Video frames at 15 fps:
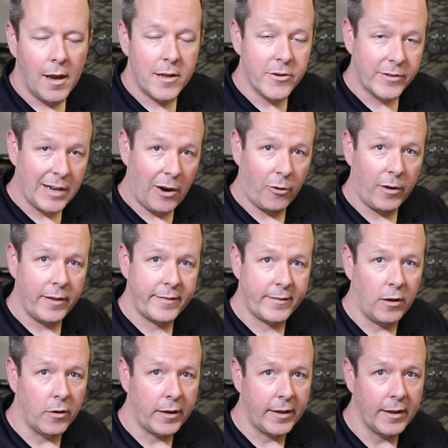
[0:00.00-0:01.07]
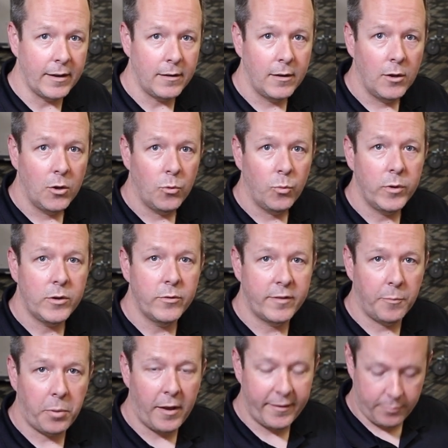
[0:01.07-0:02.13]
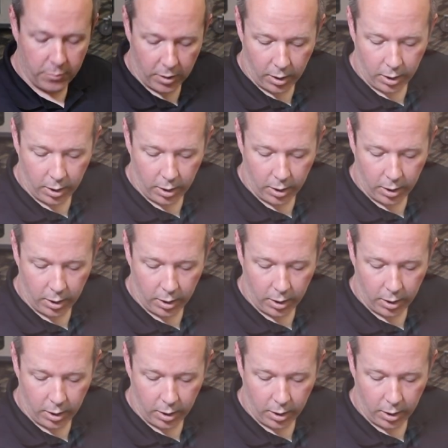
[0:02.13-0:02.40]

In your tower install kit, we do supply some